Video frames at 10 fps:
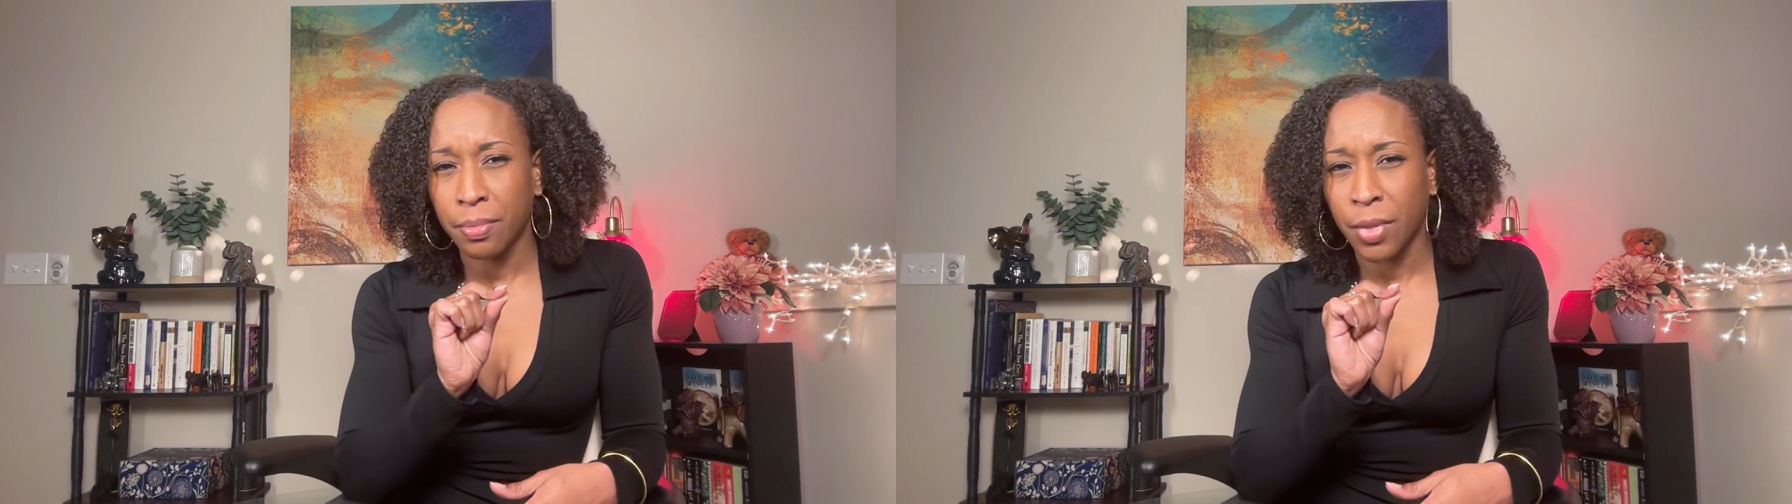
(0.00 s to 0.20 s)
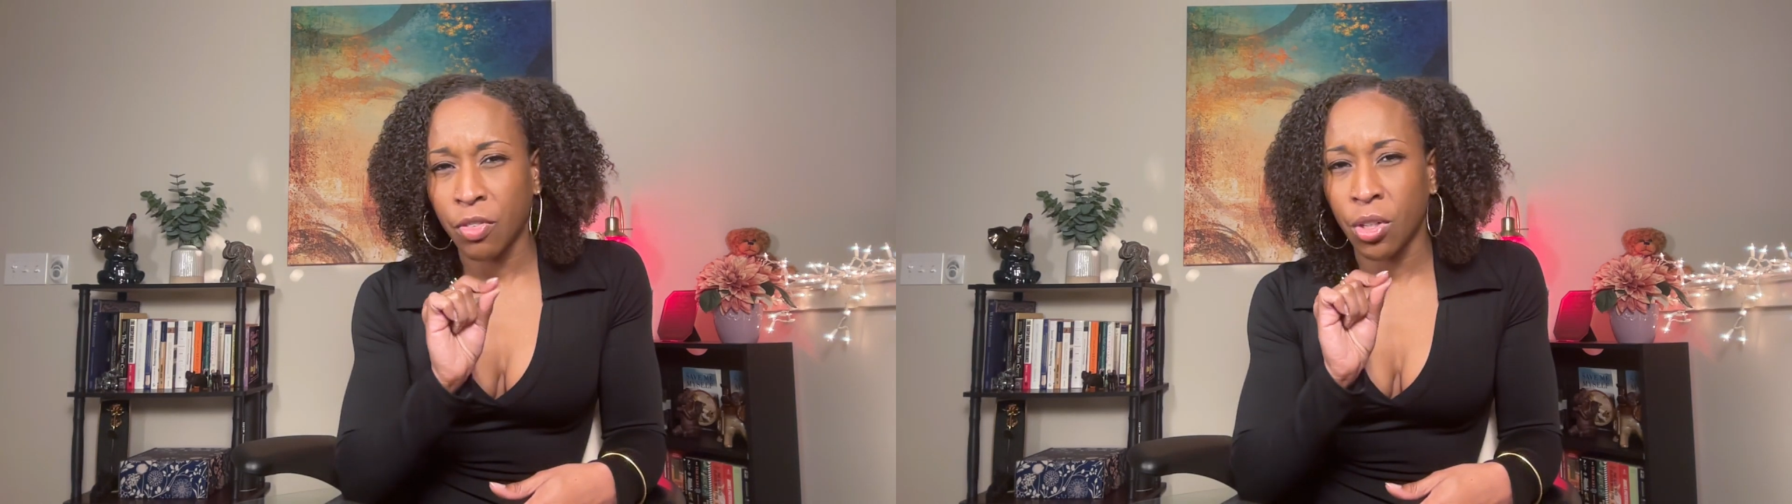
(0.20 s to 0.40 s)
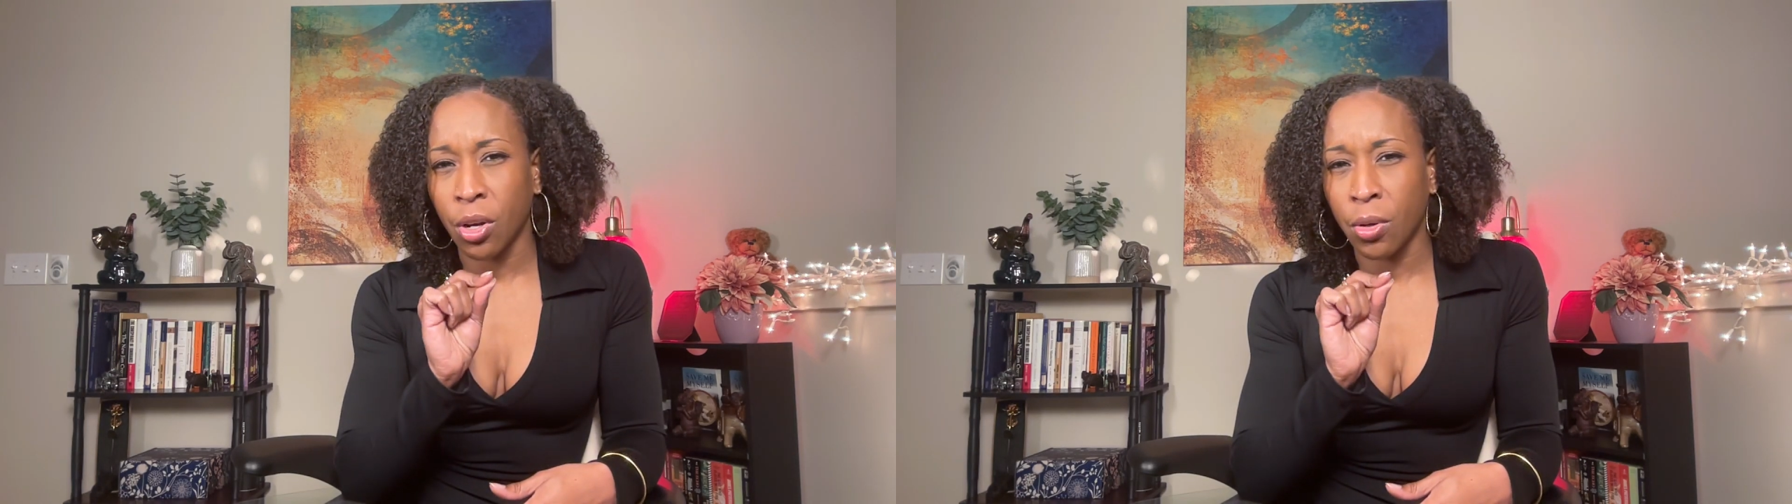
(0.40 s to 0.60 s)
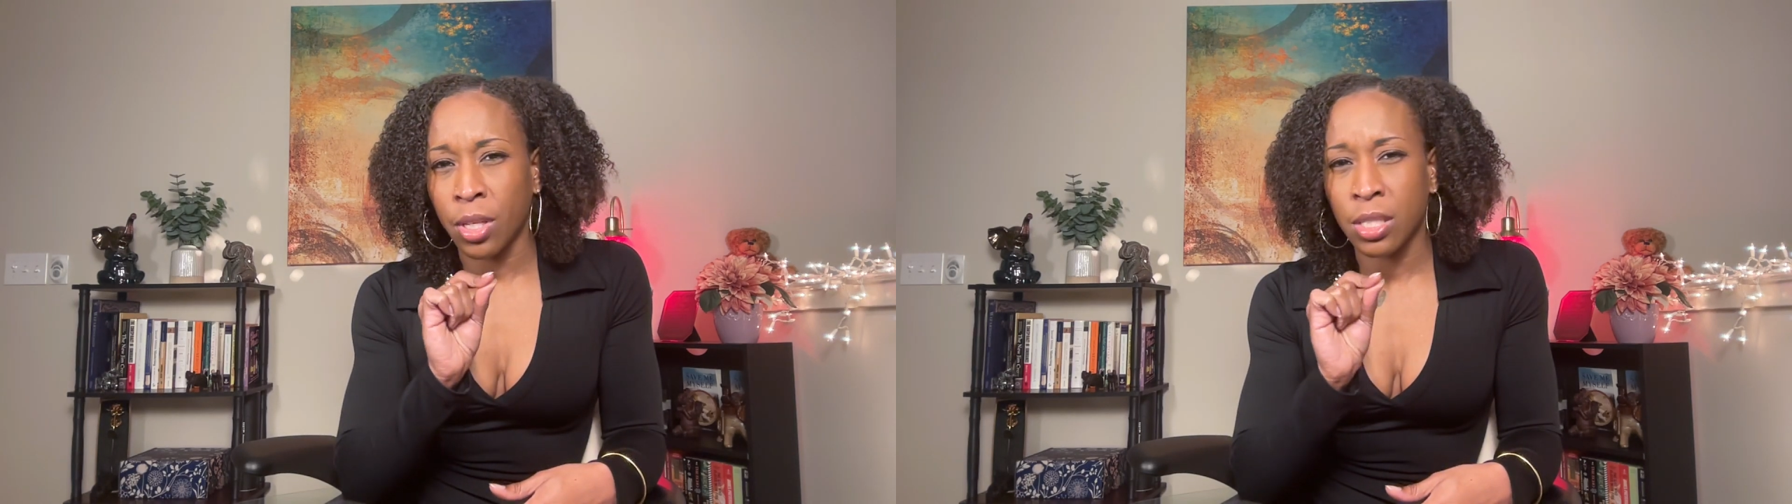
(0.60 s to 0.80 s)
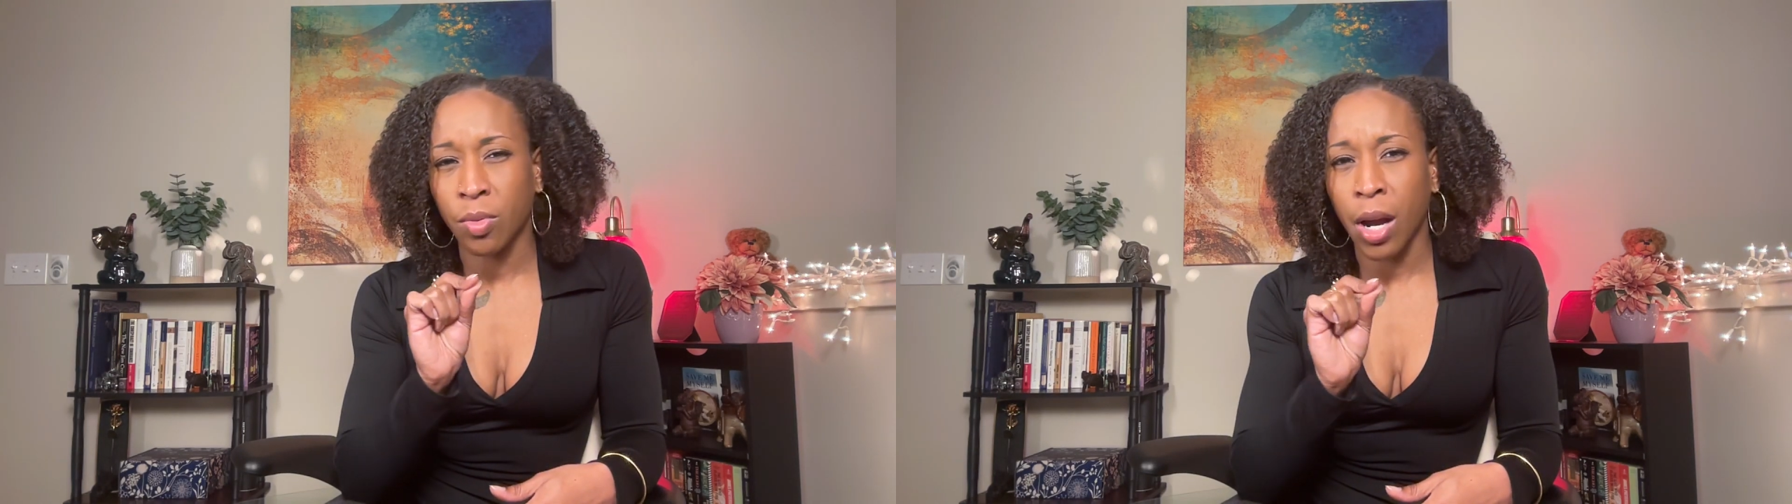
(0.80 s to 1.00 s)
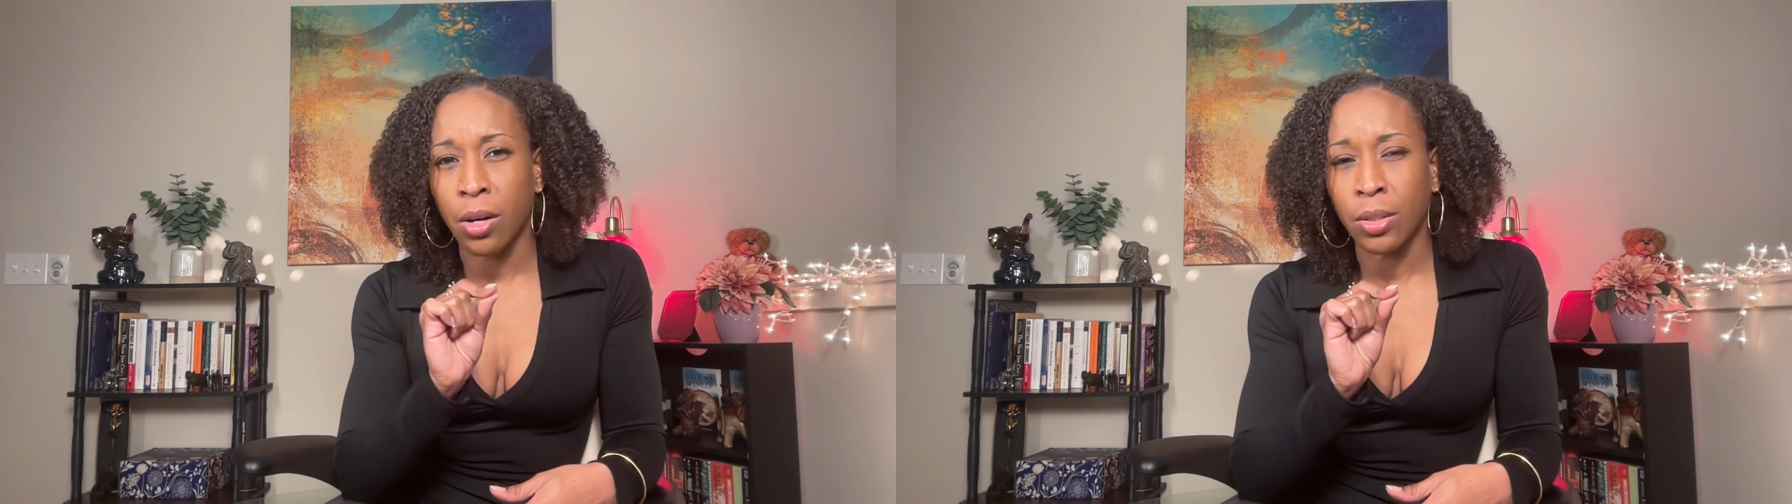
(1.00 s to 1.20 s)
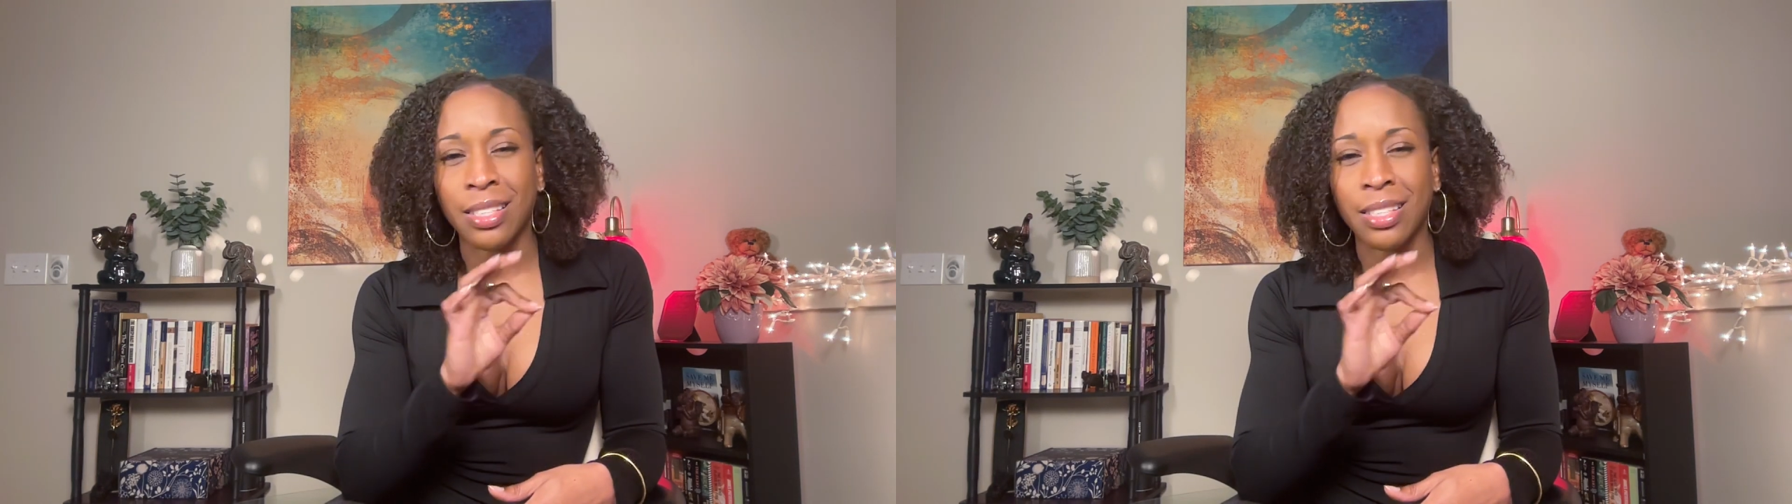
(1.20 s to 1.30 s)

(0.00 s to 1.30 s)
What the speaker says: if you go this route.